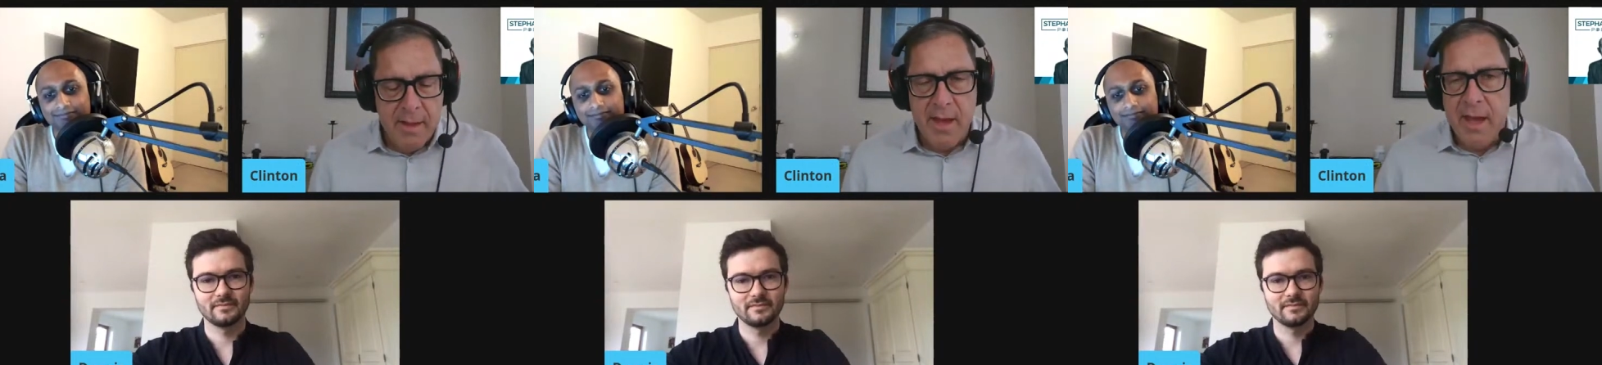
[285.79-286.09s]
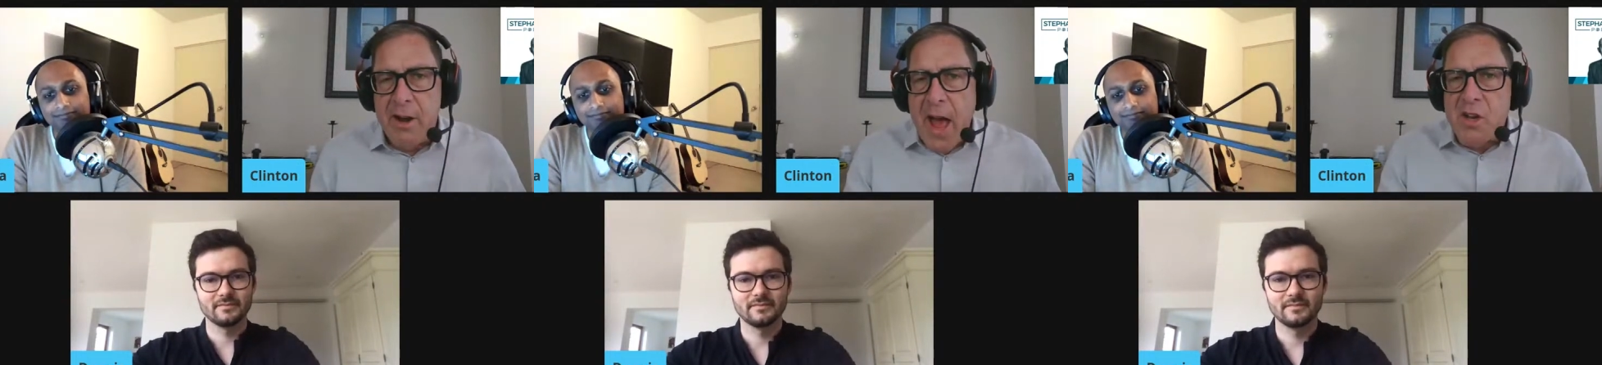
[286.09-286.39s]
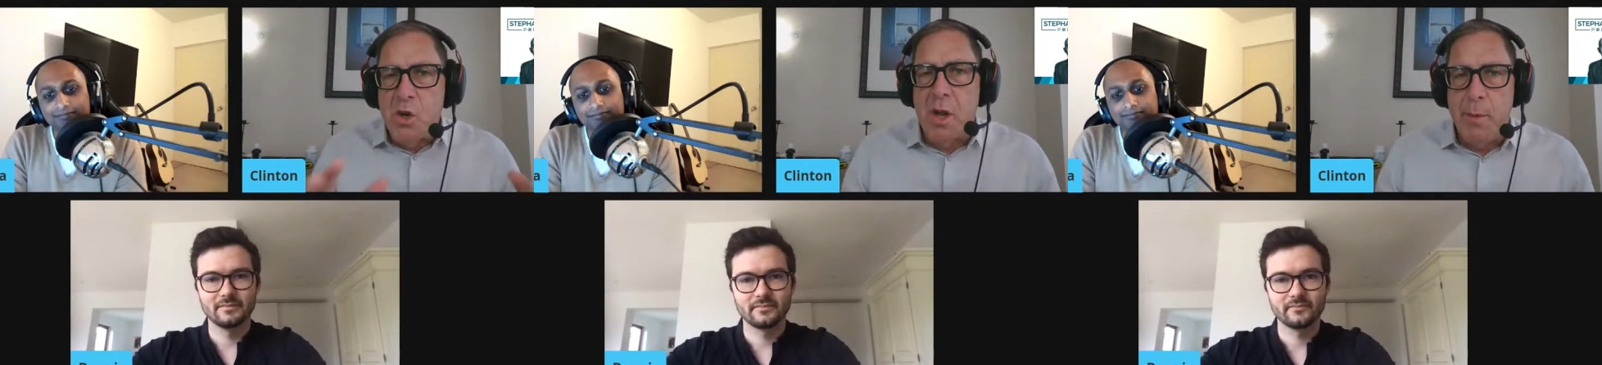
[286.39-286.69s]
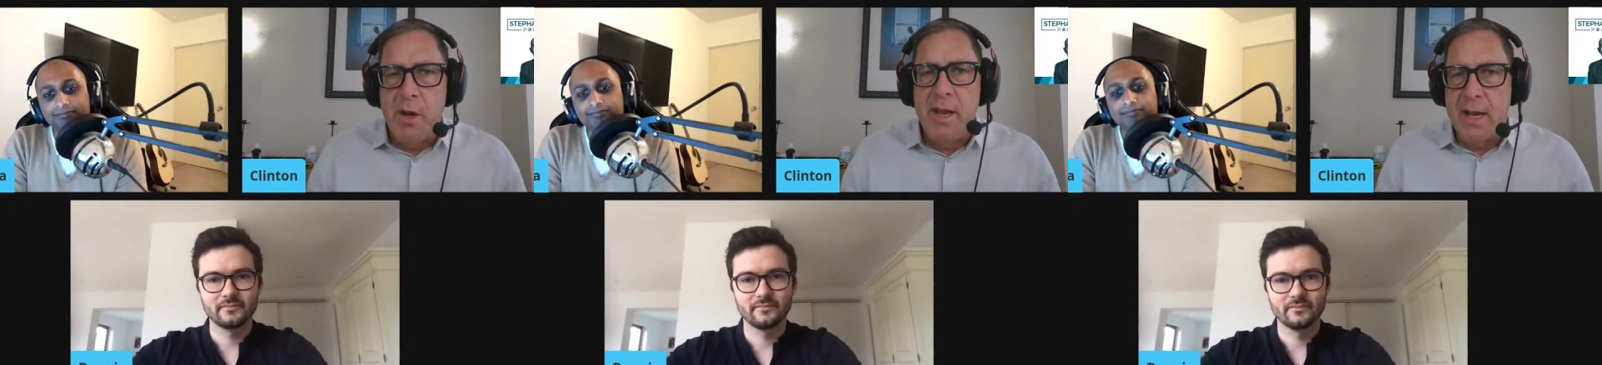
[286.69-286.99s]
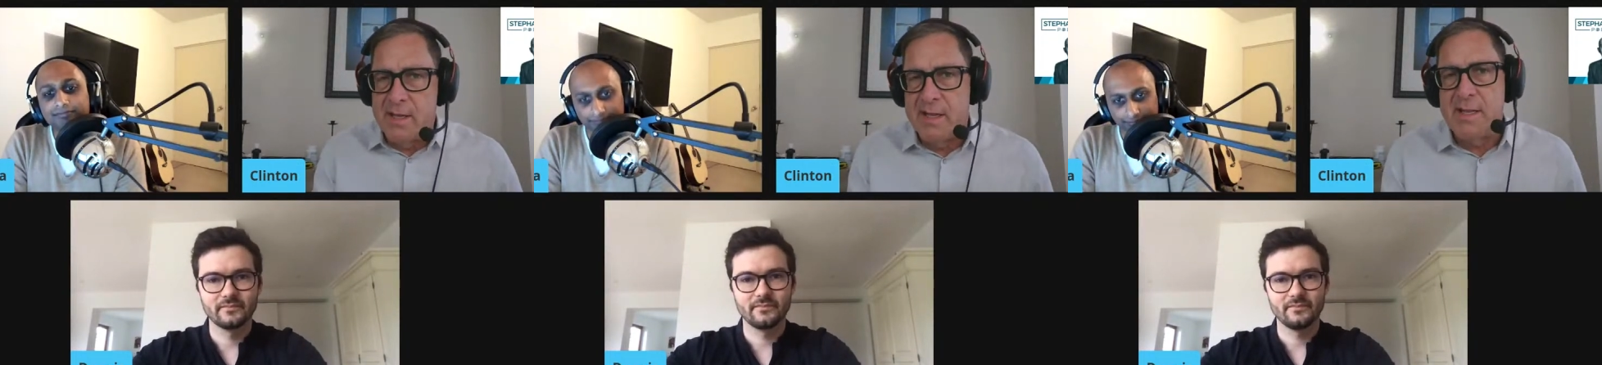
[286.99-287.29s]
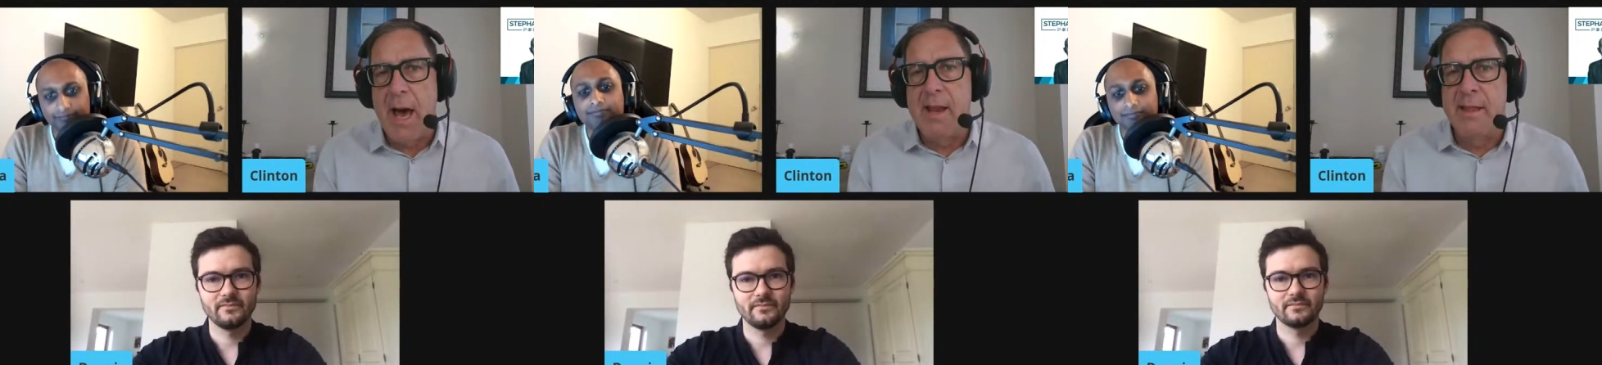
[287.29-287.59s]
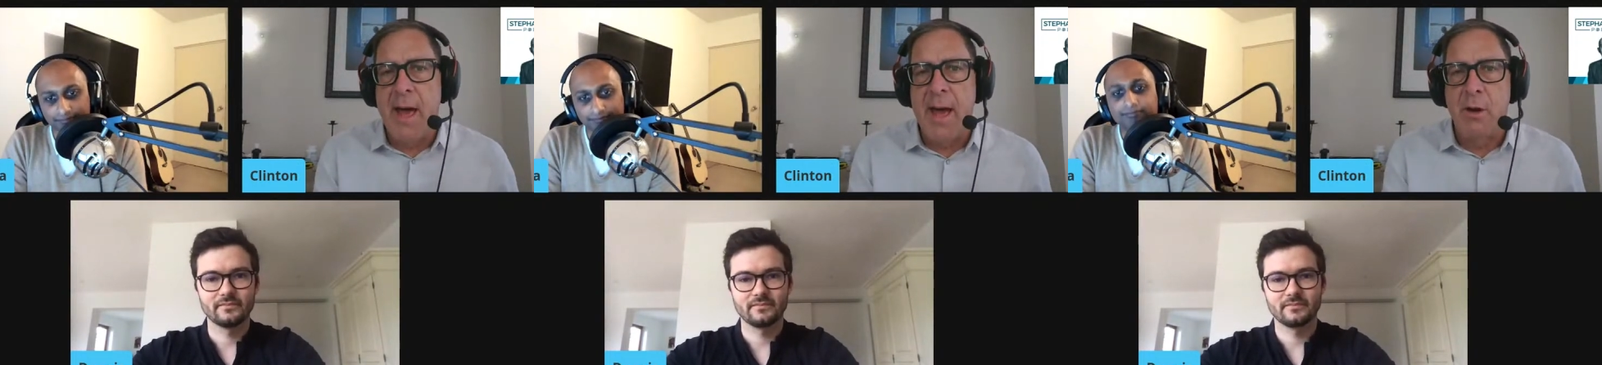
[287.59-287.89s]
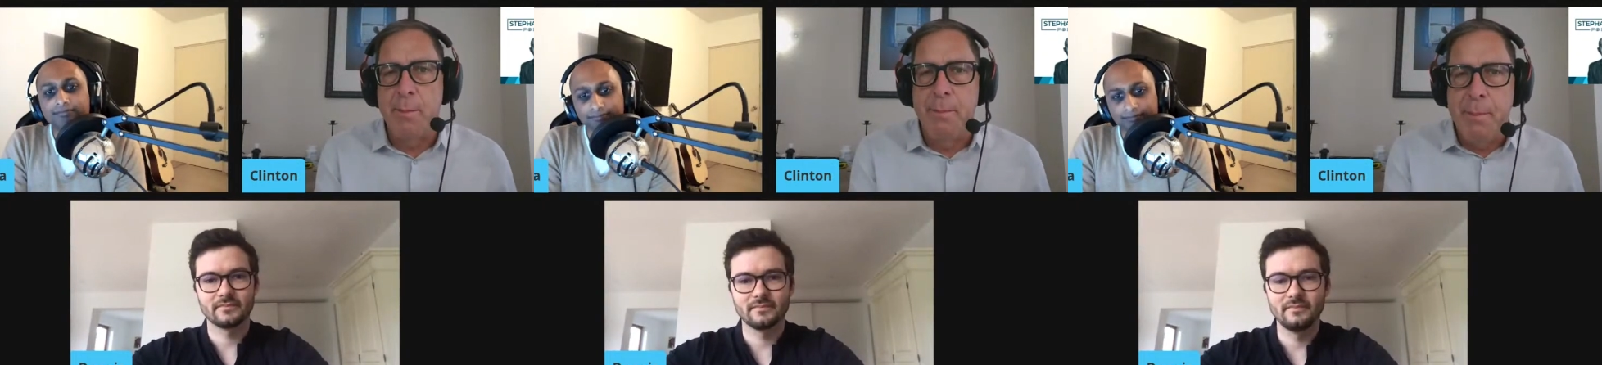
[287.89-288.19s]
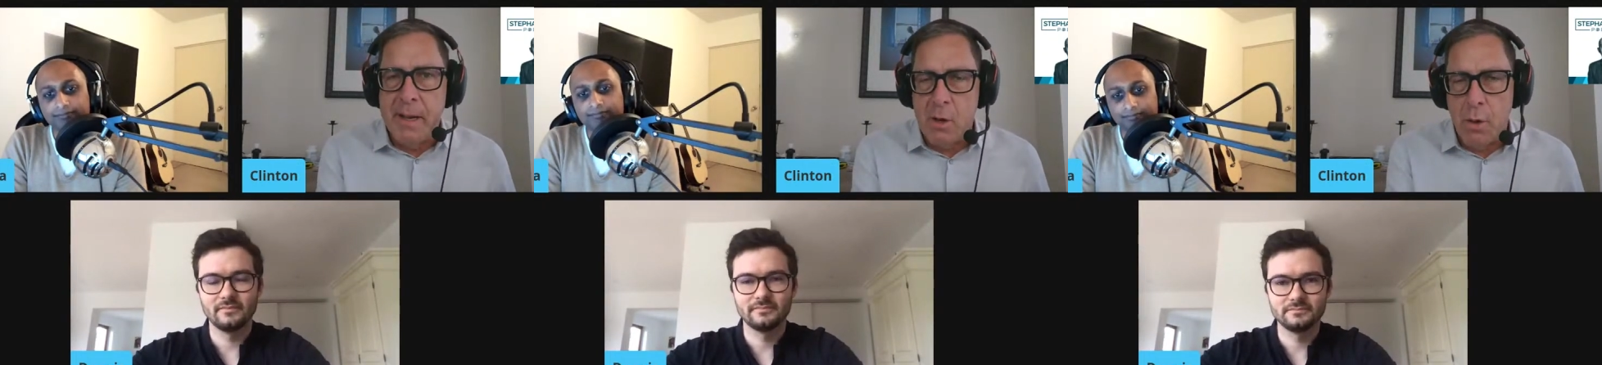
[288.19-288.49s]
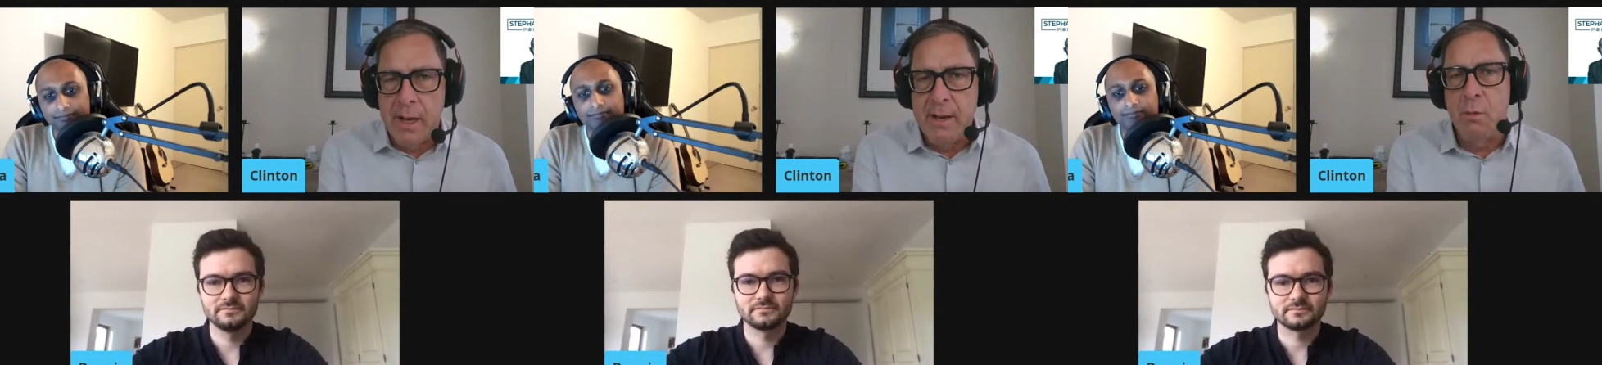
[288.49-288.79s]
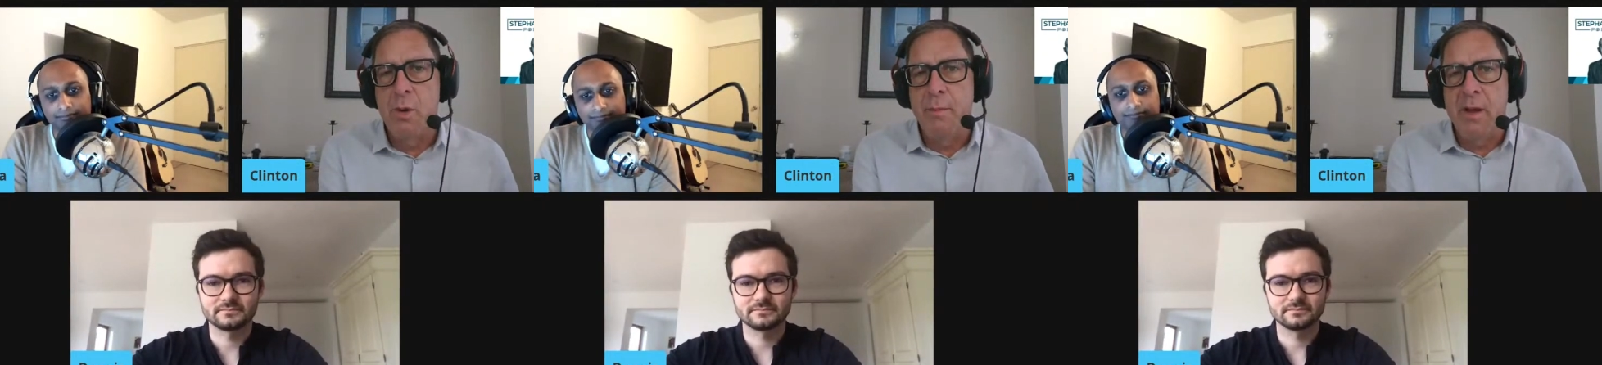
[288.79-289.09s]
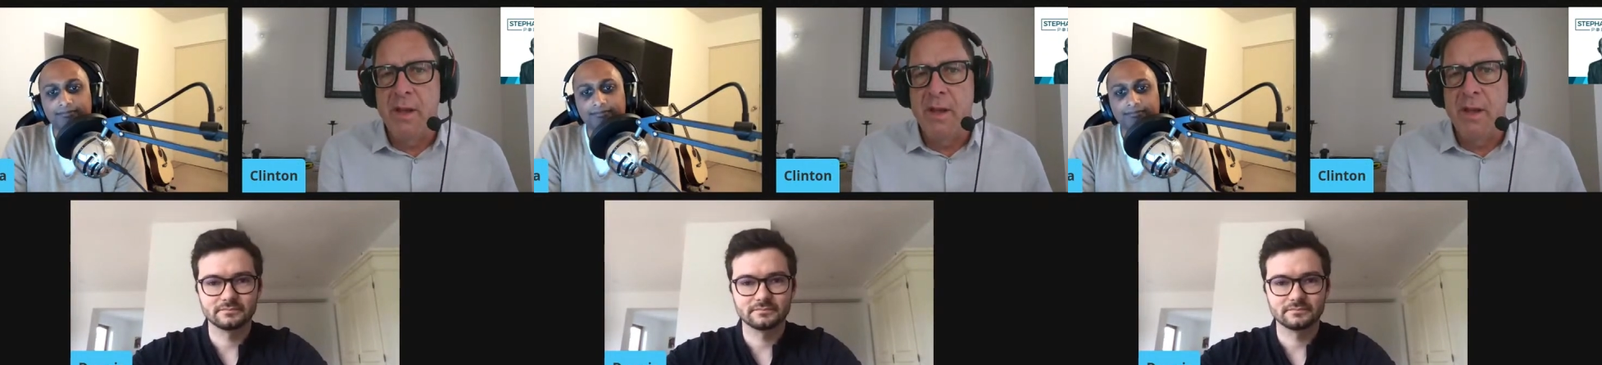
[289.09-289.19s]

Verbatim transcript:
Speaker 1: The international community has decided that Bitcoin would,